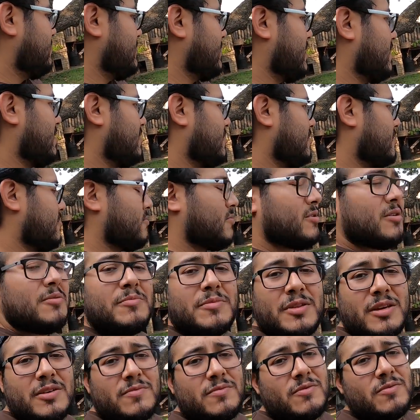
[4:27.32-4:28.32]
you know what, I'm
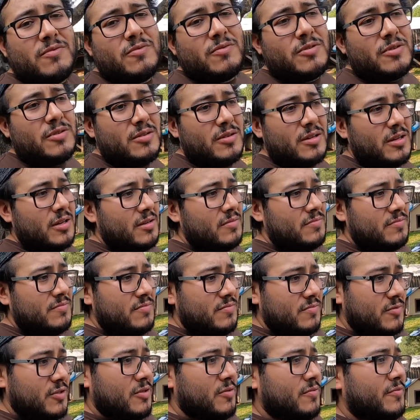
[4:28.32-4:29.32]
thankful for it. I had,
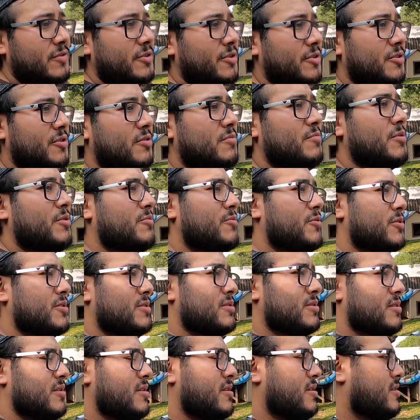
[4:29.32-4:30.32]
you know, very good
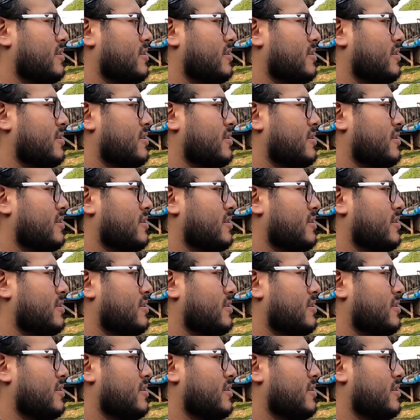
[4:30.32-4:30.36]
memories.